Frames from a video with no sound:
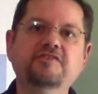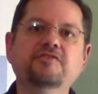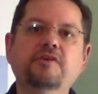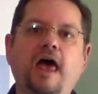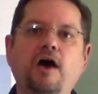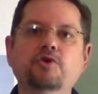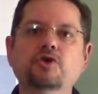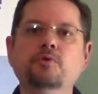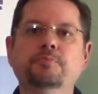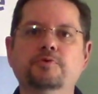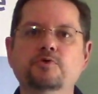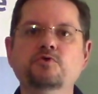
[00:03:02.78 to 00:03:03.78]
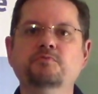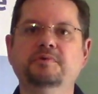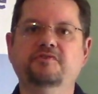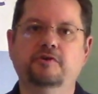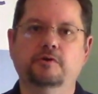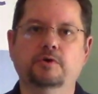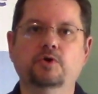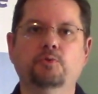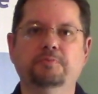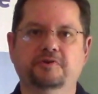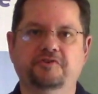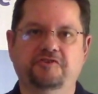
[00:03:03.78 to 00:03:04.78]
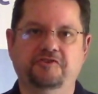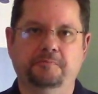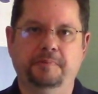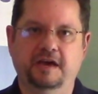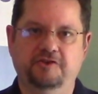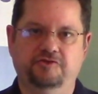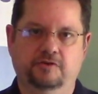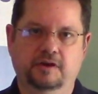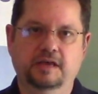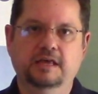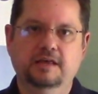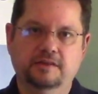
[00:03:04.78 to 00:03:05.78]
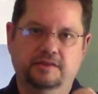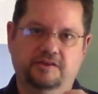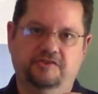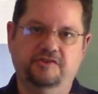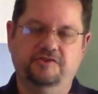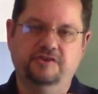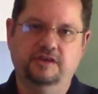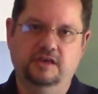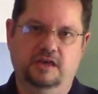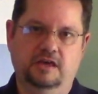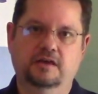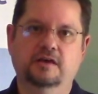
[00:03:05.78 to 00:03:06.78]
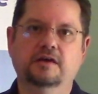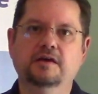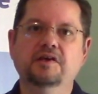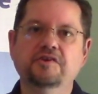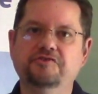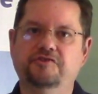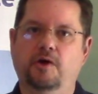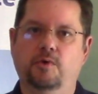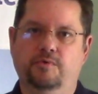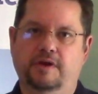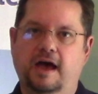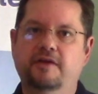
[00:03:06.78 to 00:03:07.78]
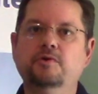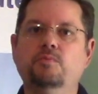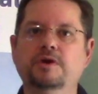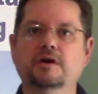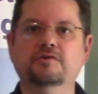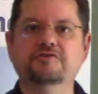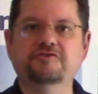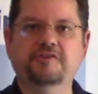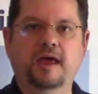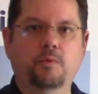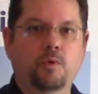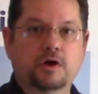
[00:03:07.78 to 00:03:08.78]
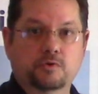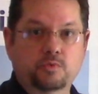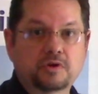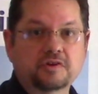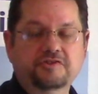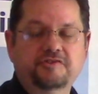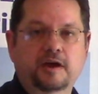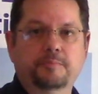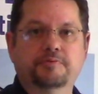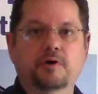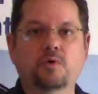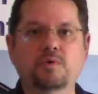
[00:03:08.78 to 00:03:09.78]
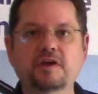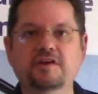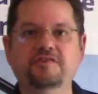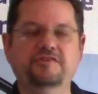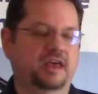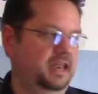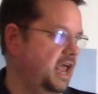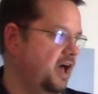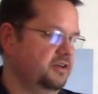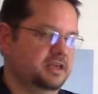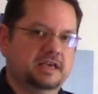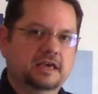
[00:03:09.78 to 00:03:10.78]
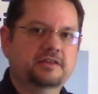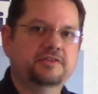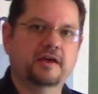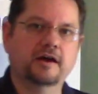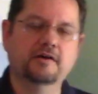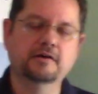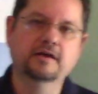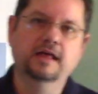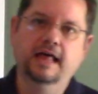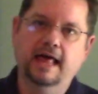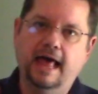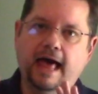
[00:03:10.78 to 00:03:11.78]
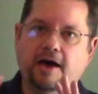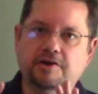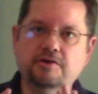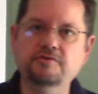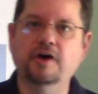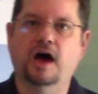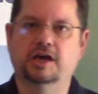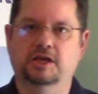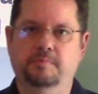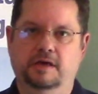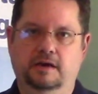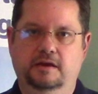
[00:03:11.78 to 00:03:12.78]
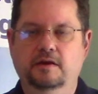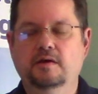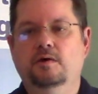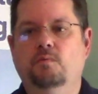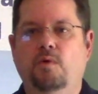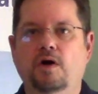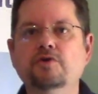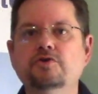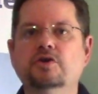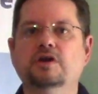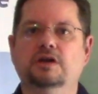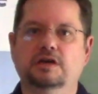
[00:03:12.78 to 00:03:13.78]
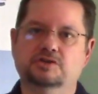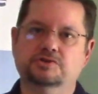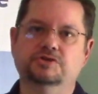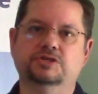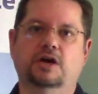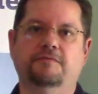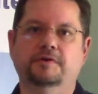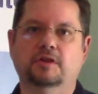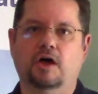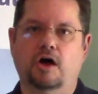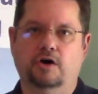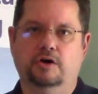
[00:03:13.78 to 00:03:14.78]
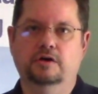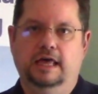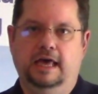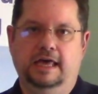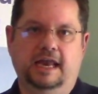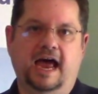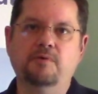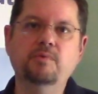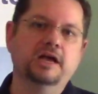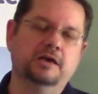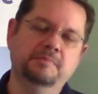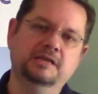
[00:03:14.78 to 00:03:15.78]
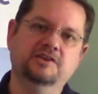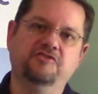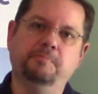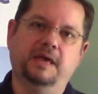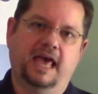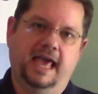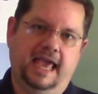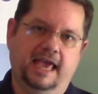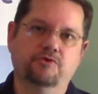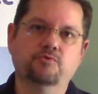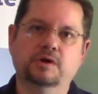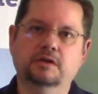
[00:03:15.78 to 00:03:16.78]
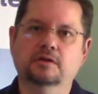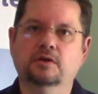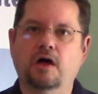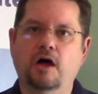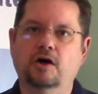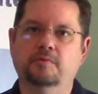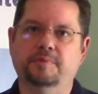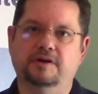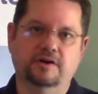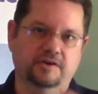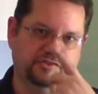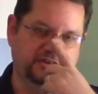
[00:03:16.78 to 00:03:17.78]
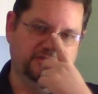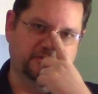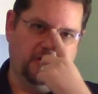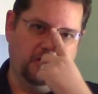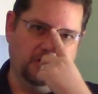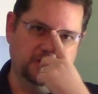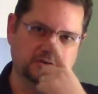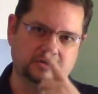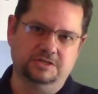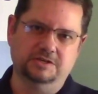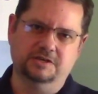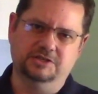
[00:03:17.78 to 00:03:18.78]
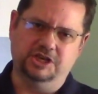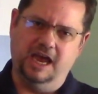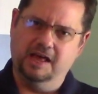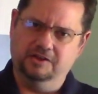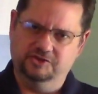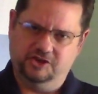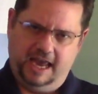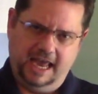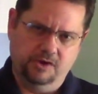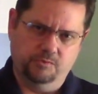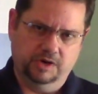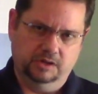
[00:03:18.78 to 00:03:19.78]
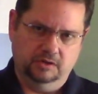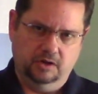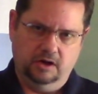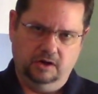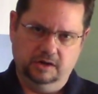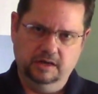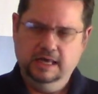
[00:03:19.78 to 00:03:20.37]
is how you prove material participation. This is key. So now that we understand what a real estate pro is and how you get there, how do you document it? Well, you're going to get yourself a log. And I recommend this be a handwritten log because it's harder to challenge a handwritten log